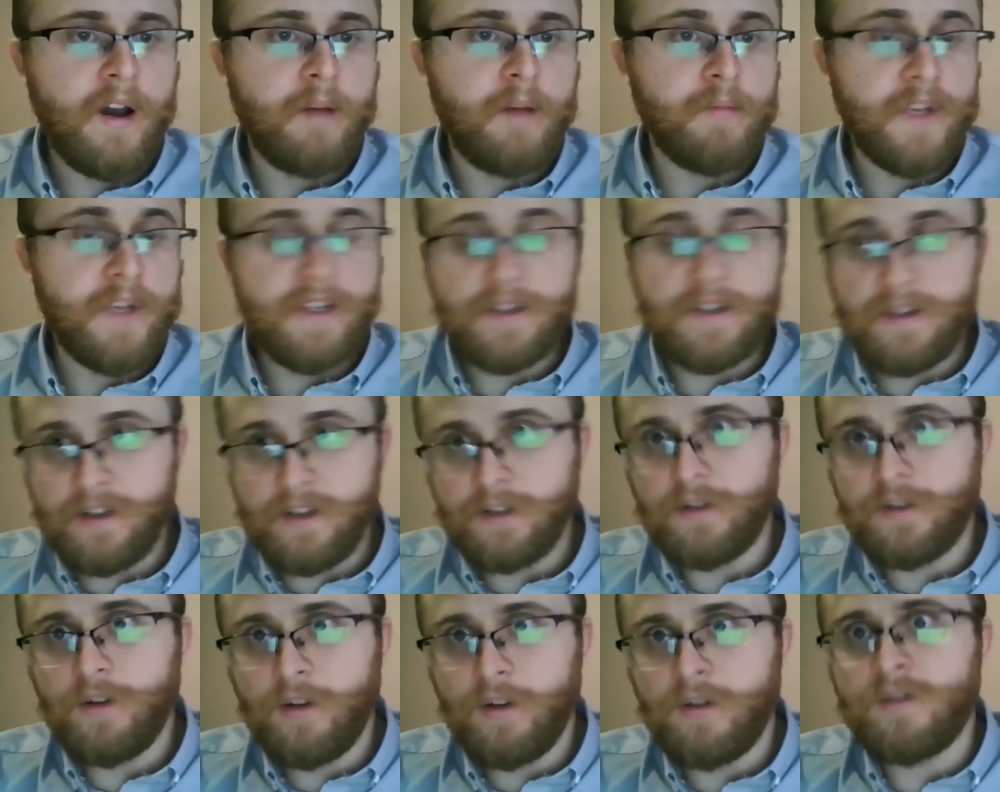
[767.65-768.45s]
means
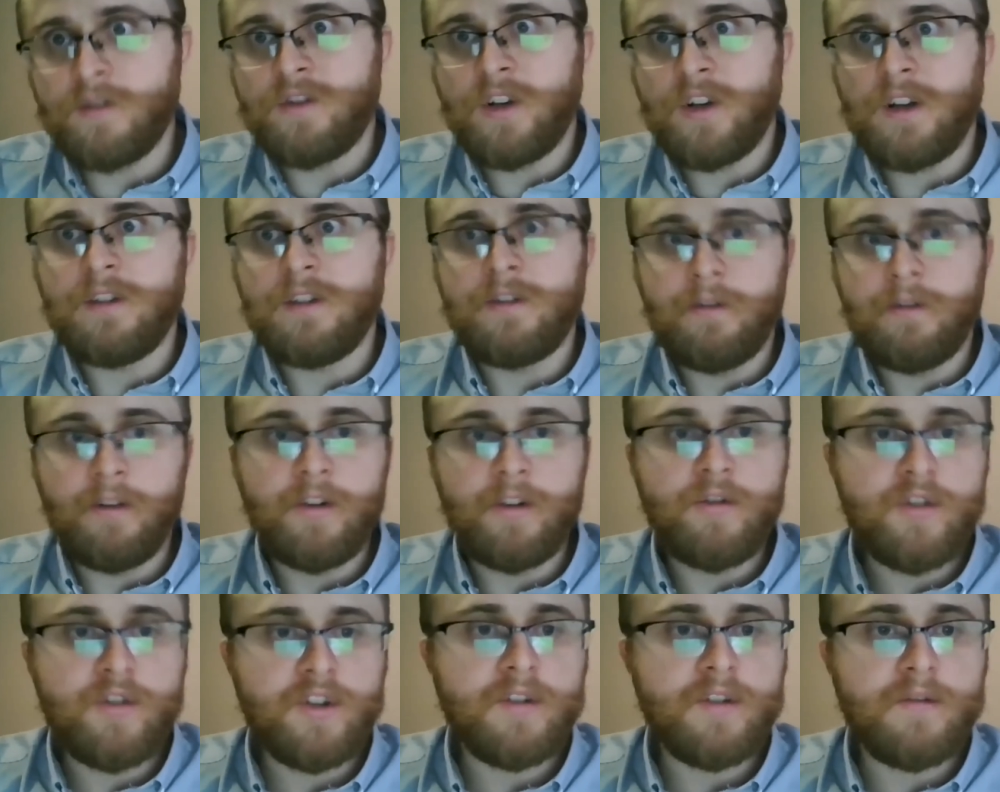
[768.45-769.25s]
technological
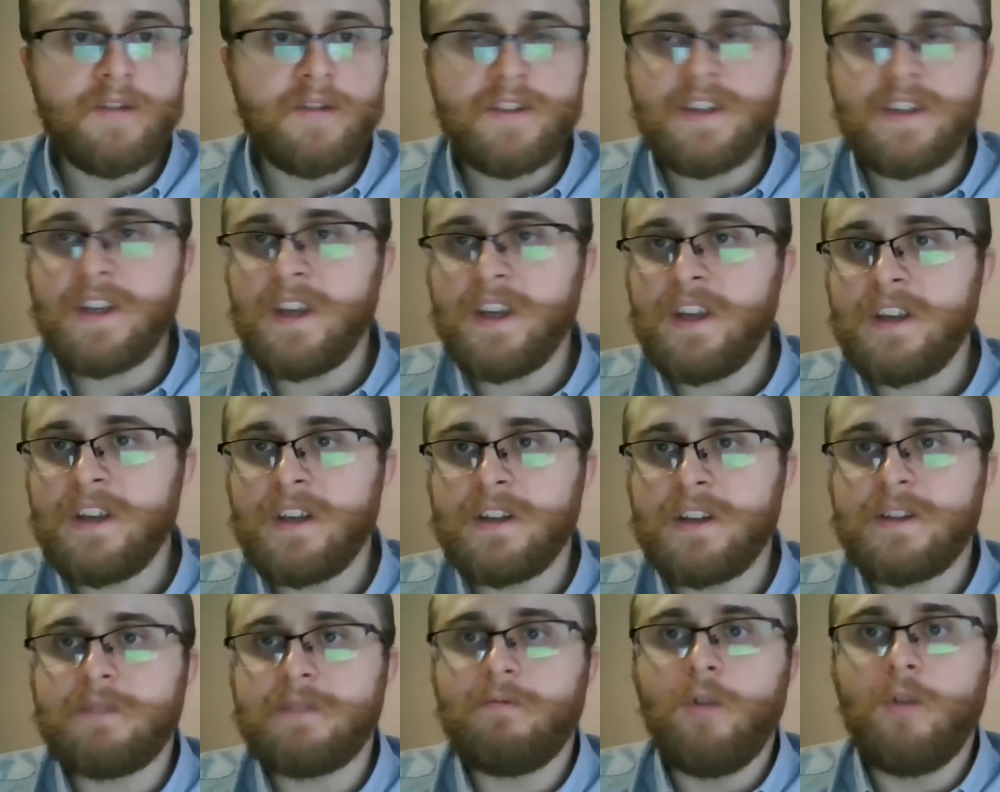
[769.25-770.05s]
revolution. You see,
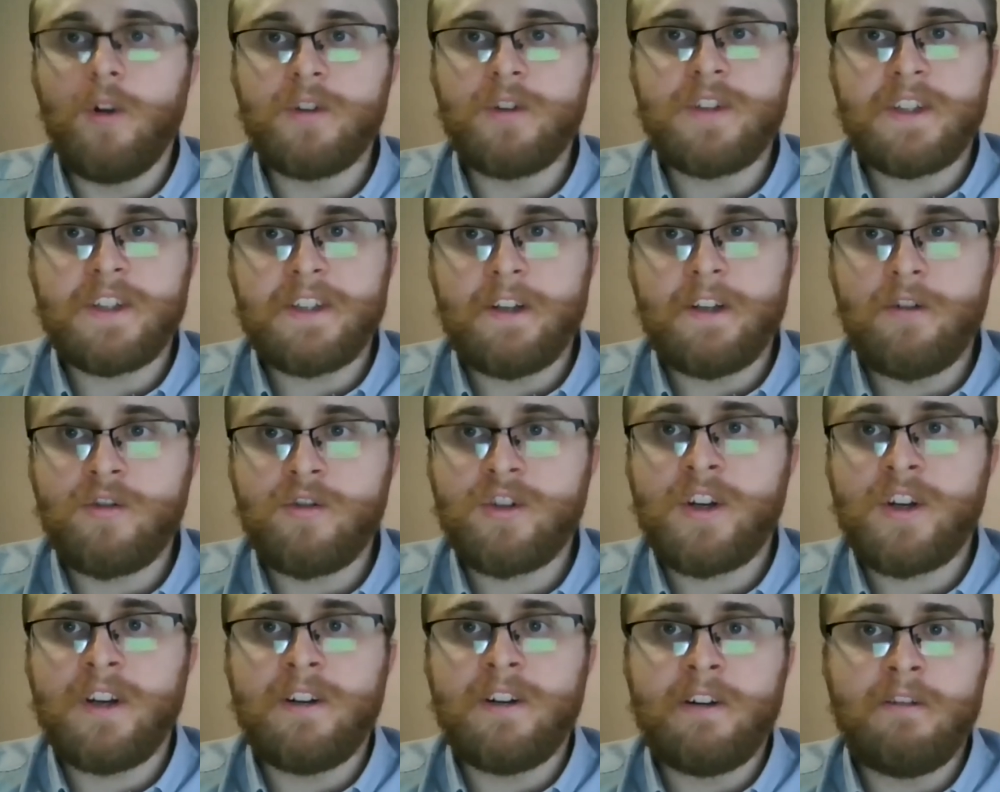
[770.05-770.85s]
it's world
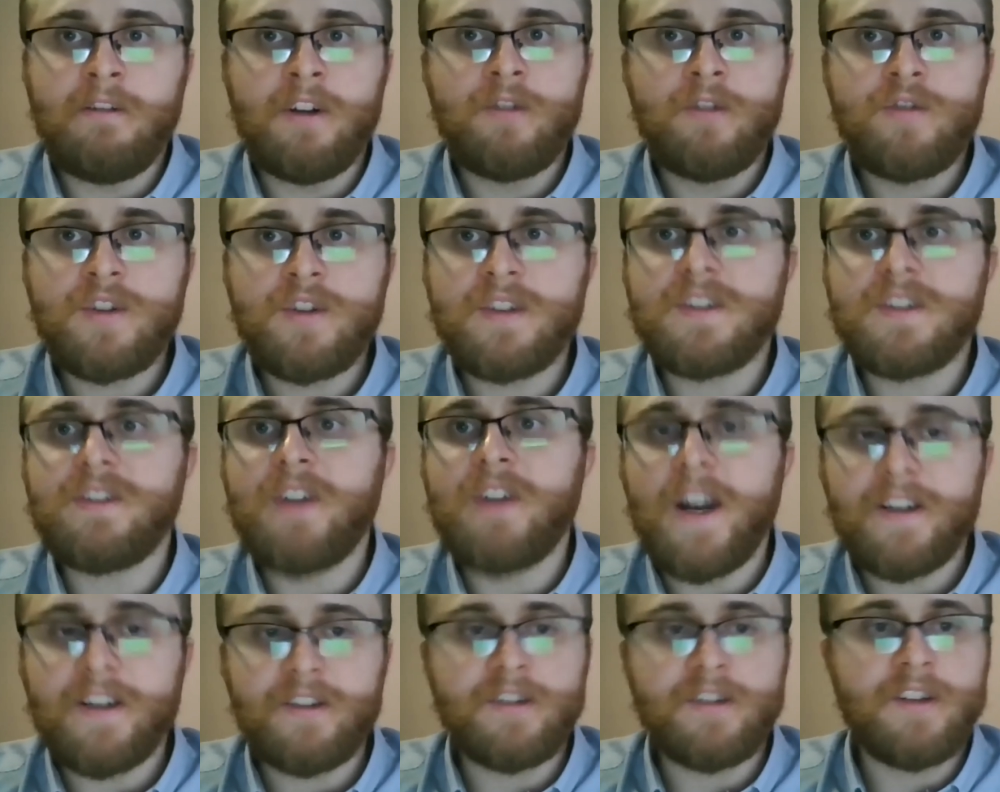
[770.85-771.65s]
technological revolution
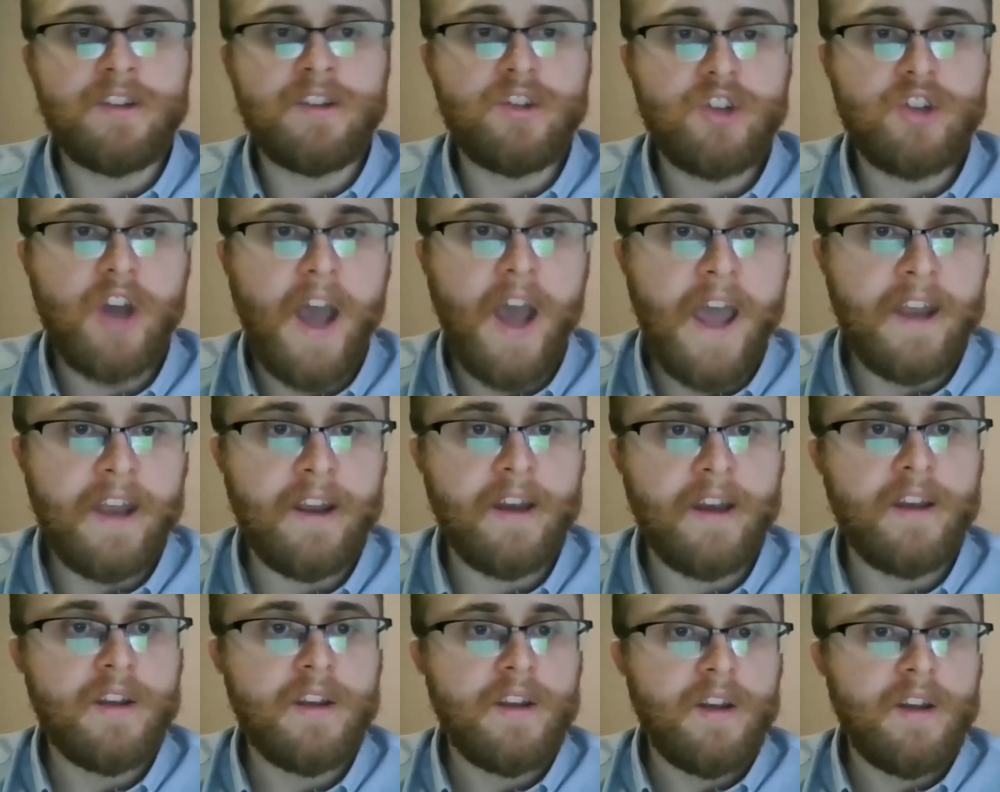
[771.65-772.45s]
starting in
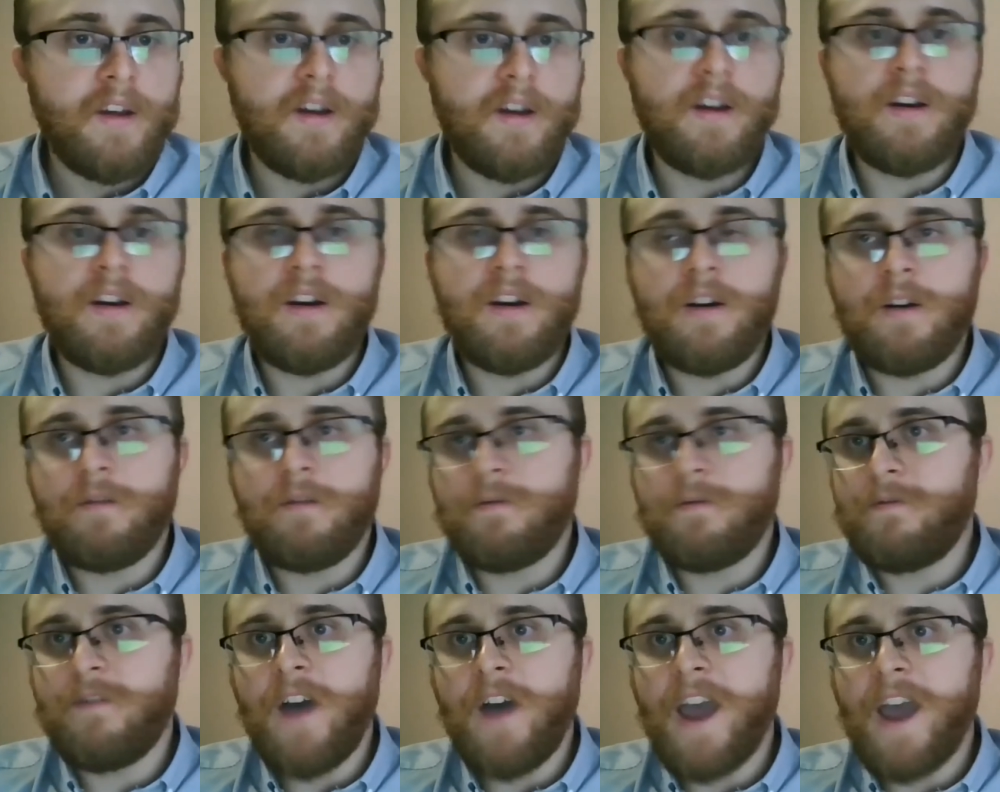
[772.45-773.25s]
China.
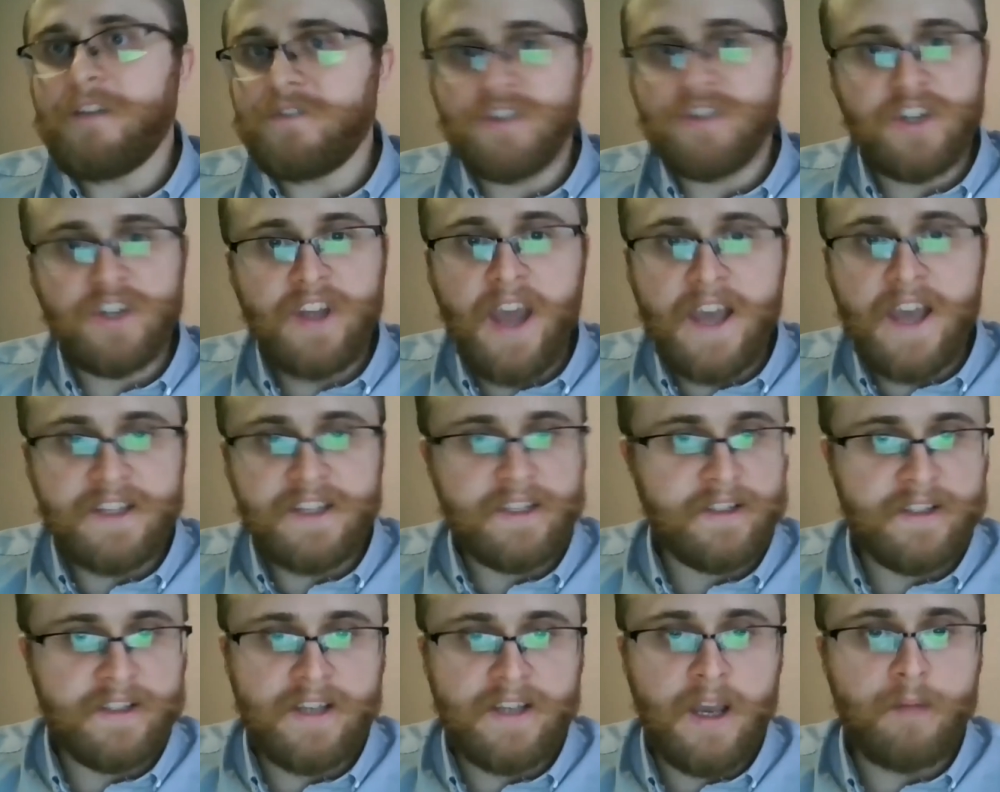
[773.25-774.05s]
5G as
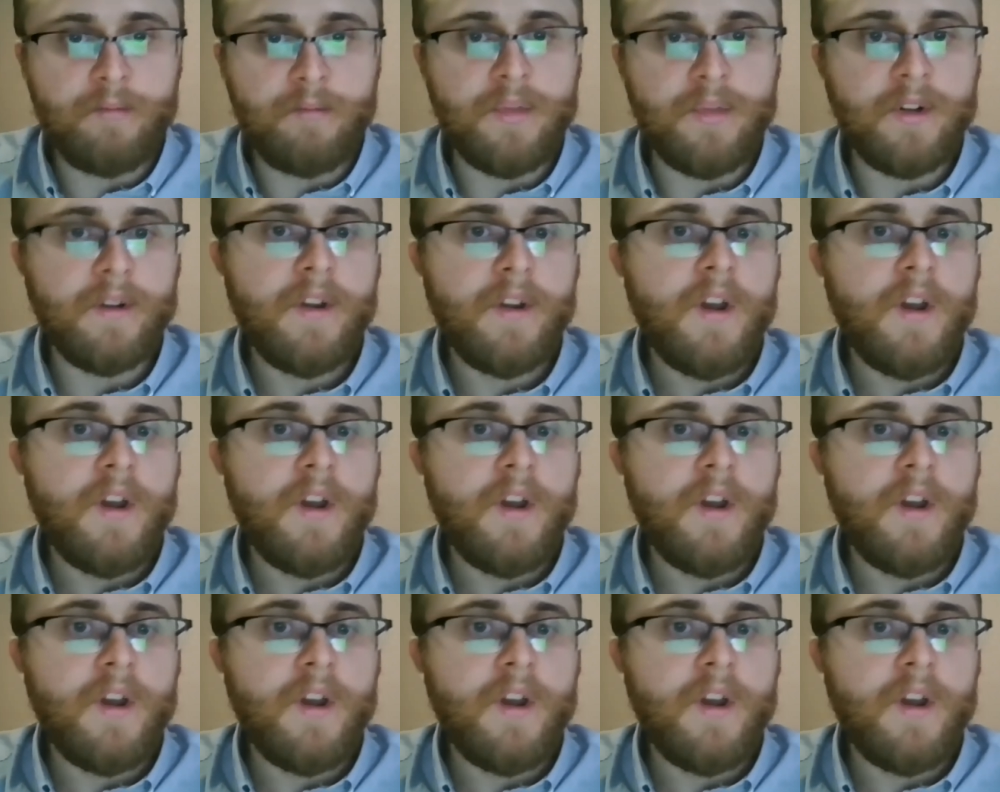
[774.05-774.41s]
example.